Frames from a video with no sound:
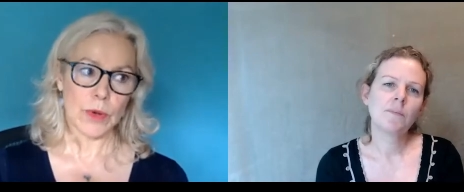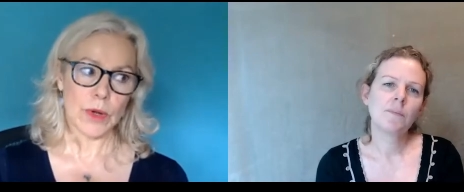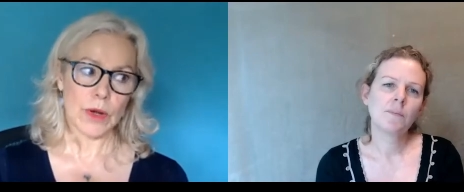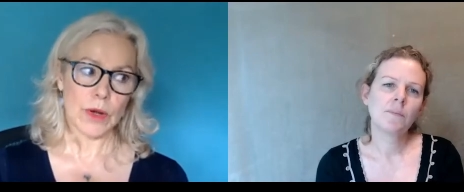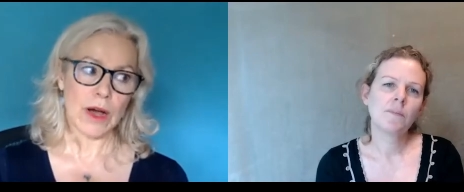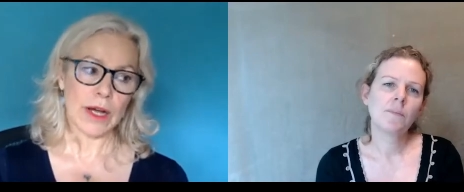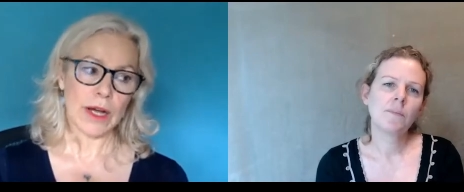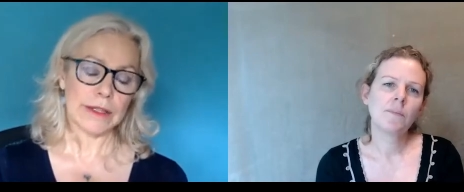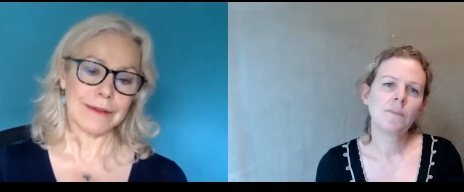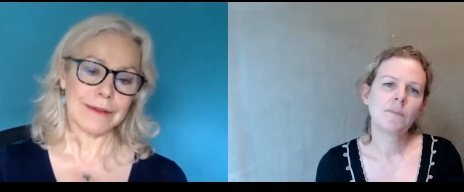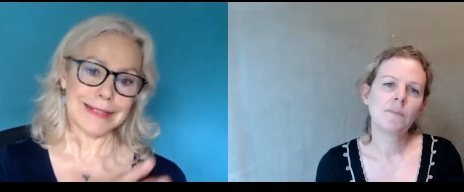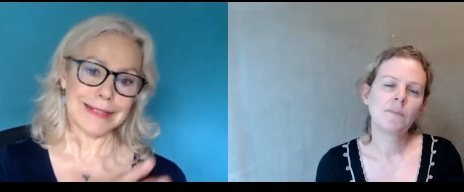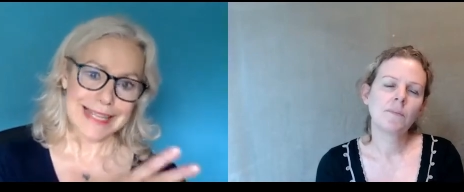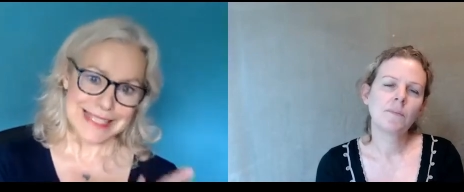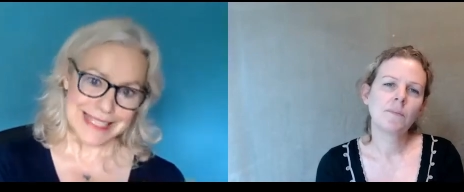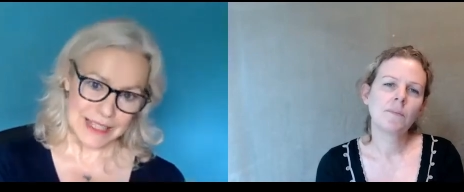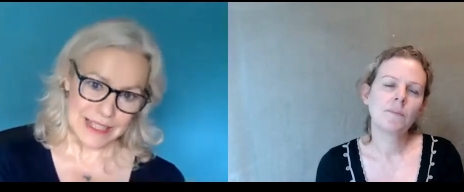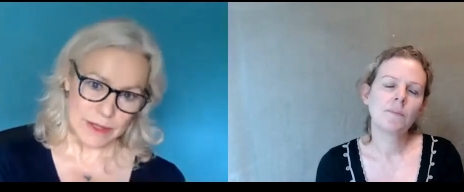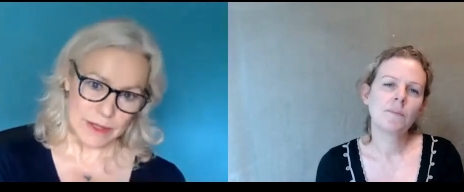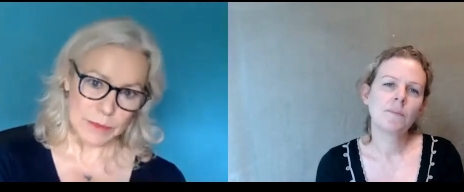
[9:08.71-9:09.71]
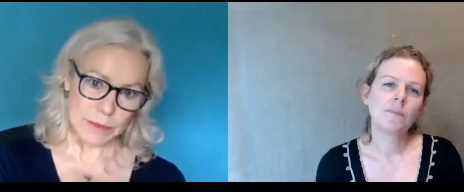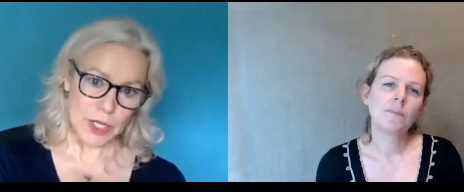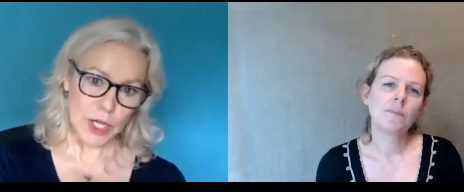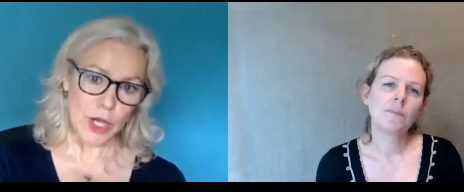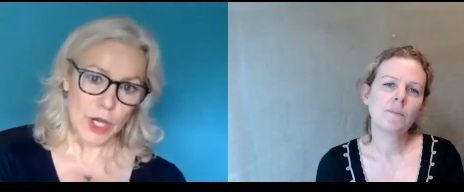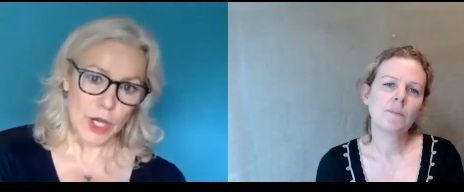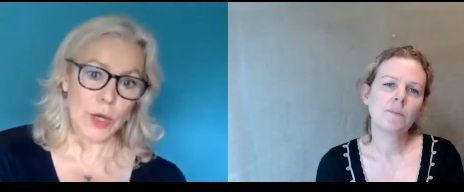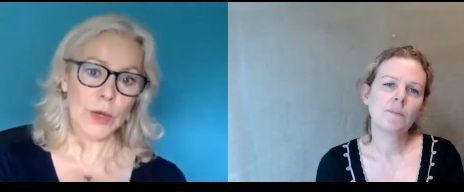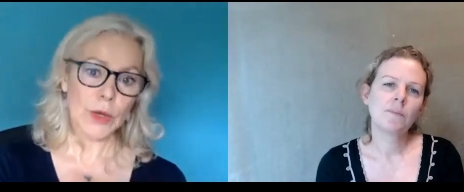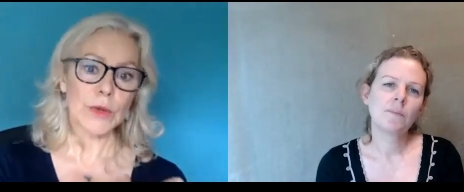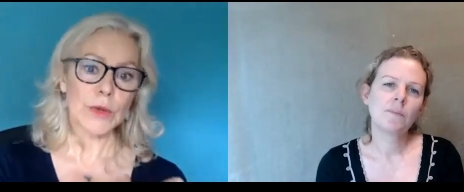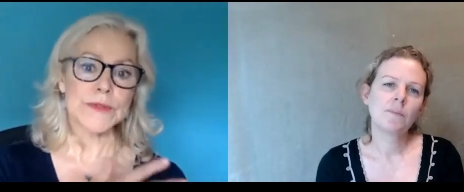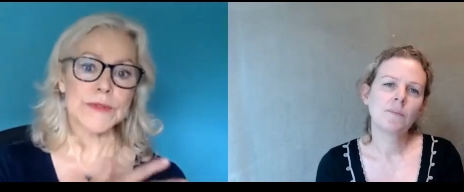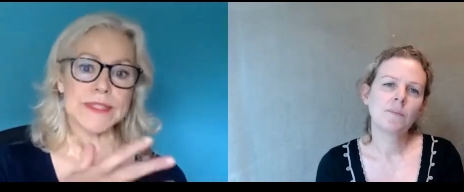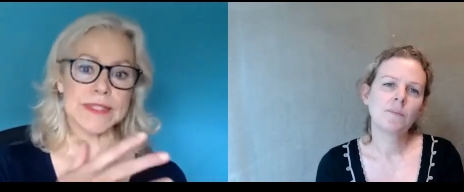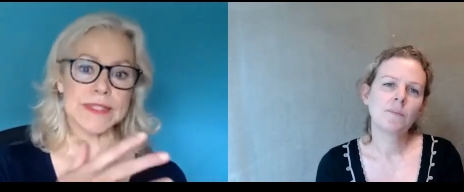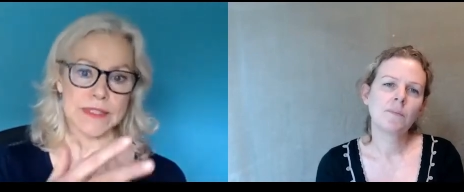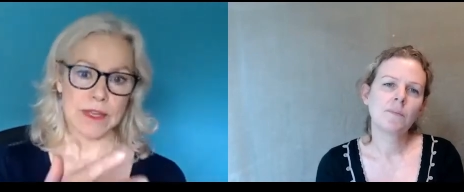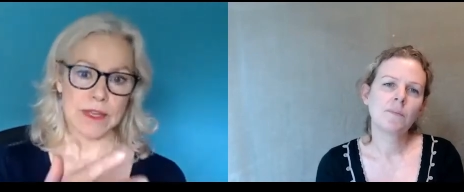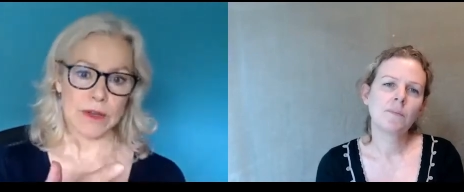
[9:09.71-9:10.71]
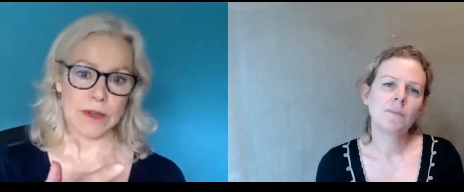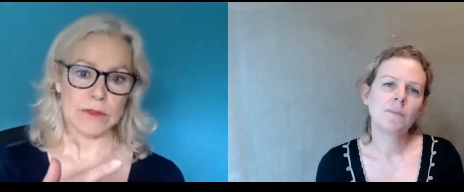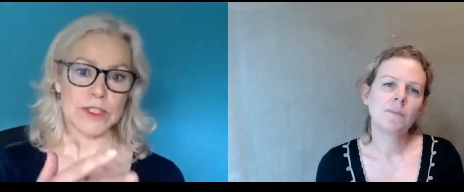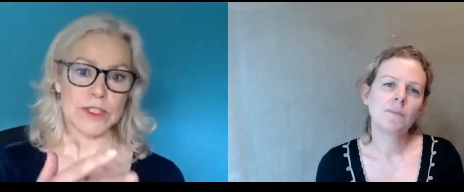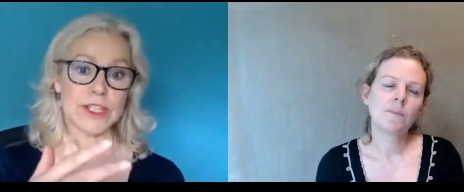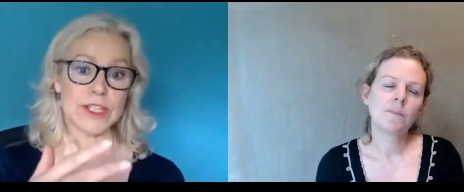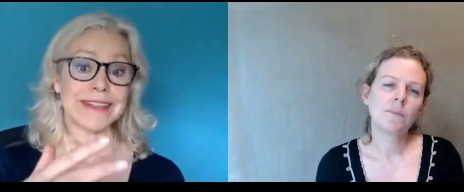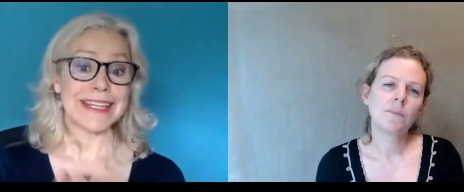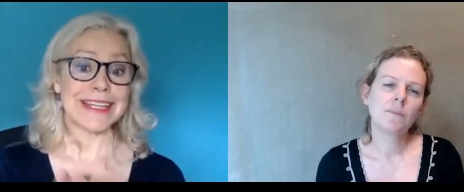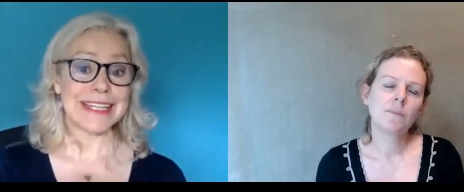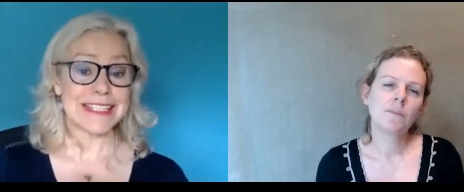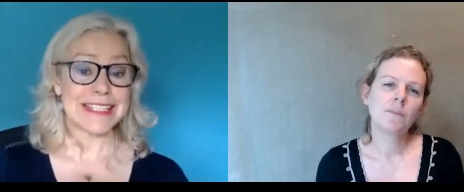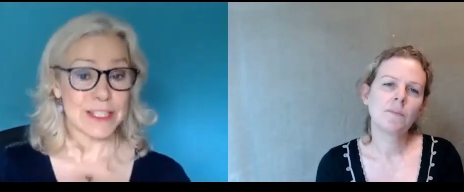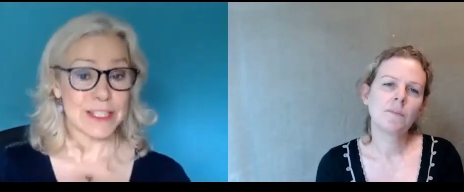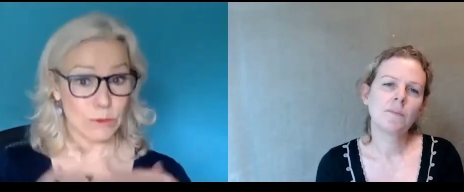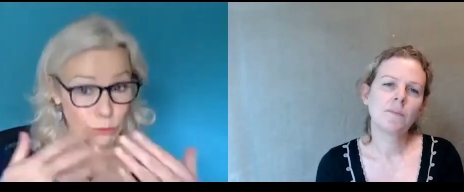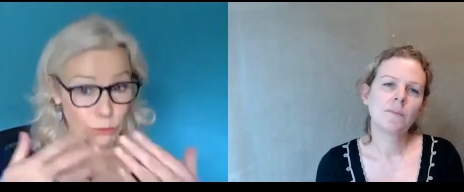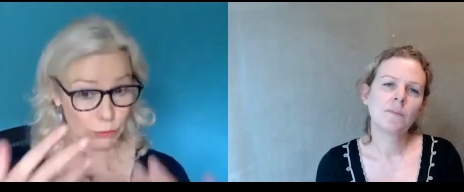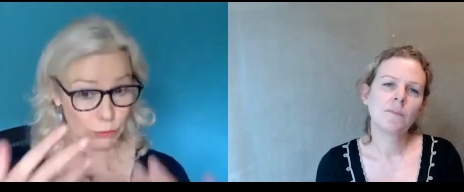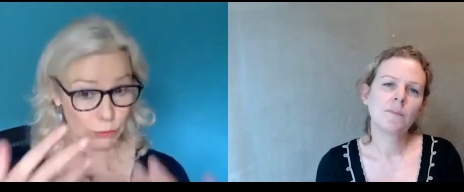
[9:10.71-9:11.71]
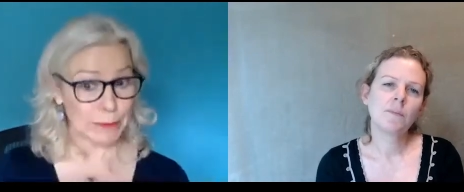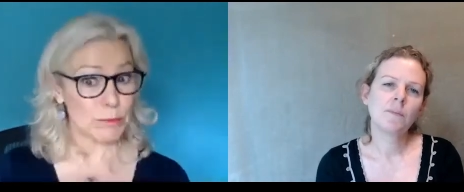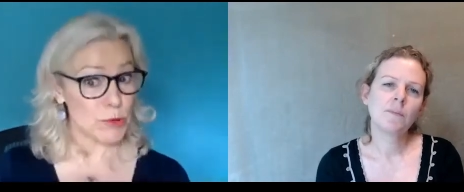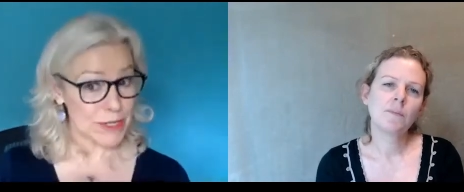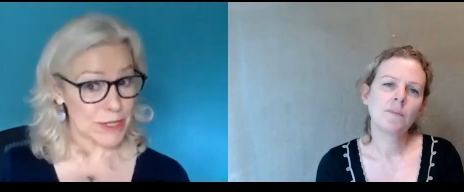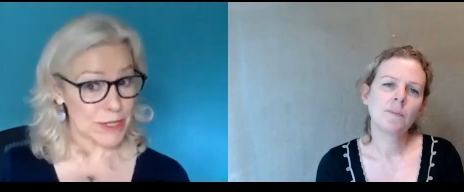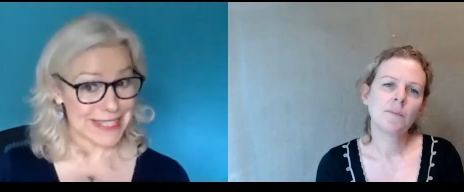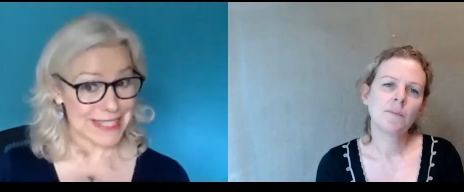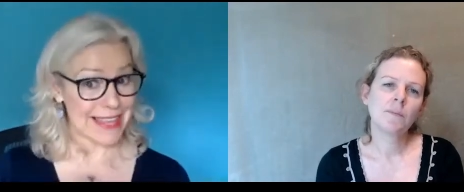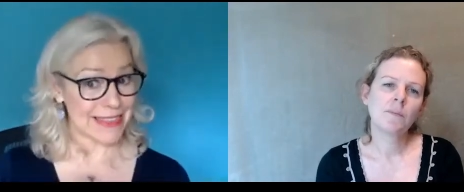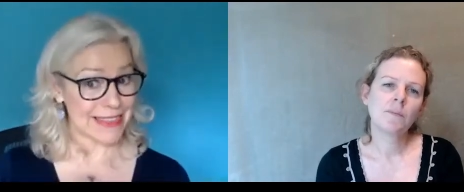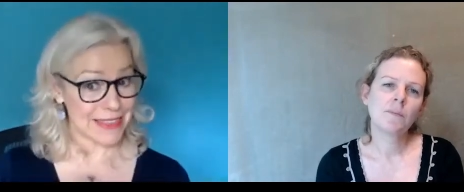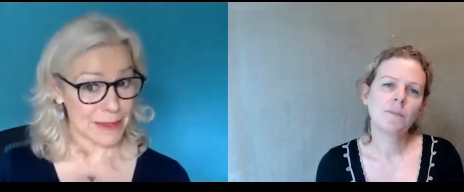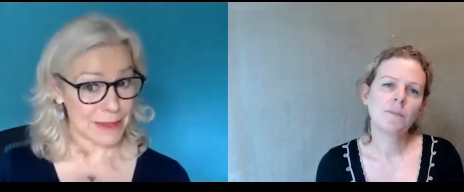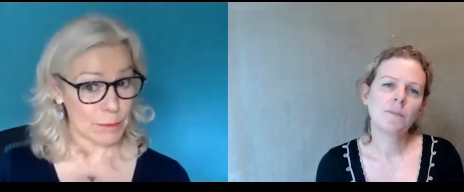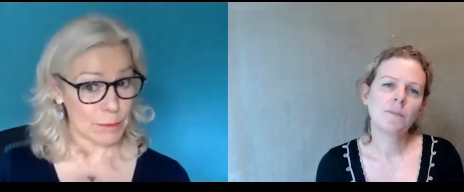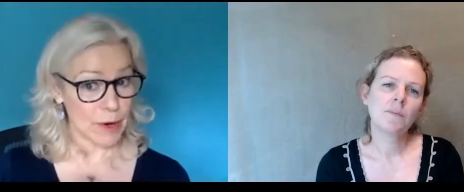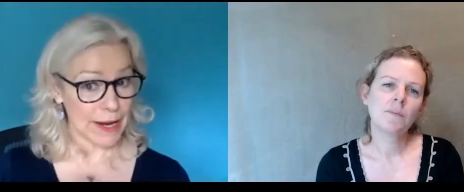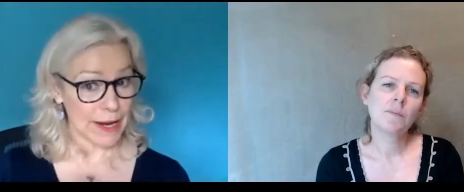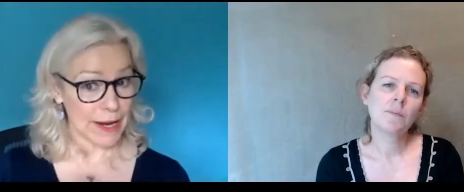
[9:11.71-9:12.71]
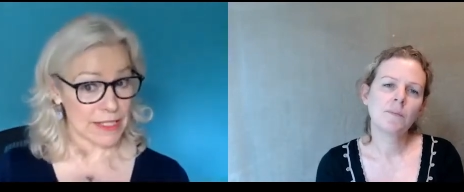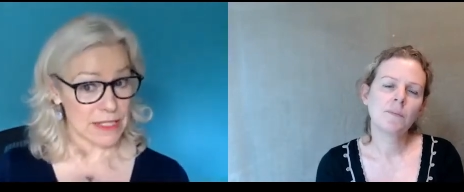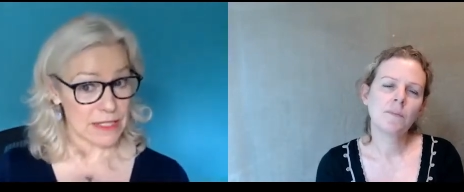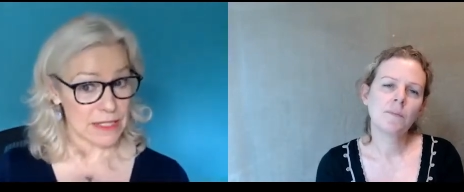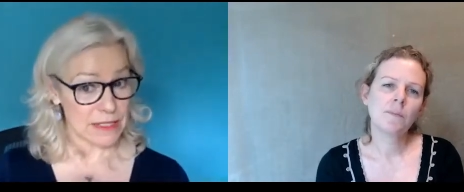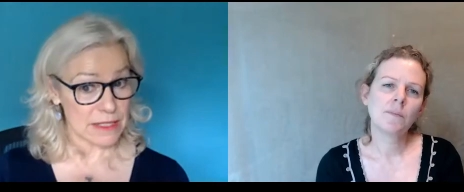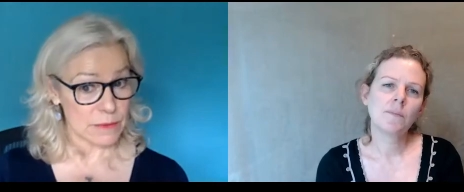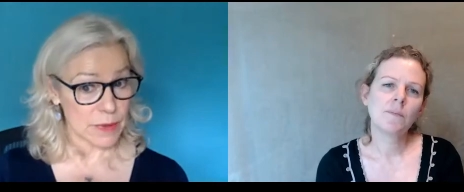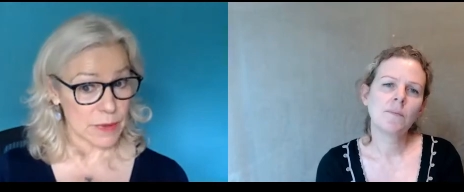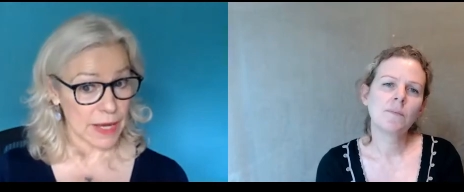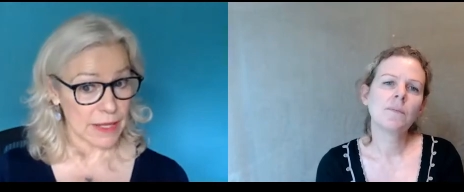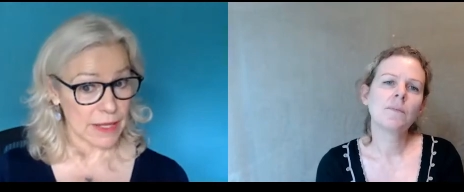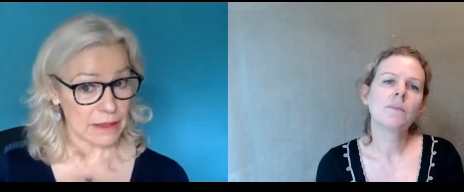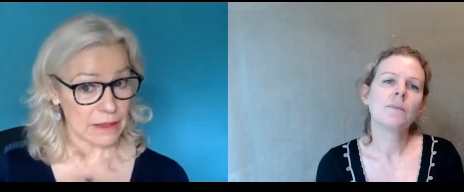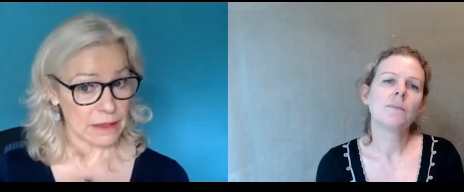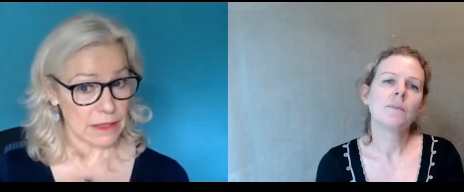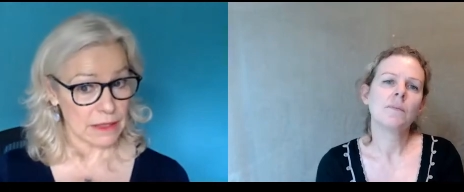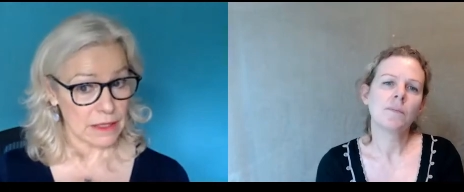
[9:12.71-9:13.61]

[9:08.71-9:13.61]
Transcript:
Speaker 1: are you letting them go so do you need to represent the brand as well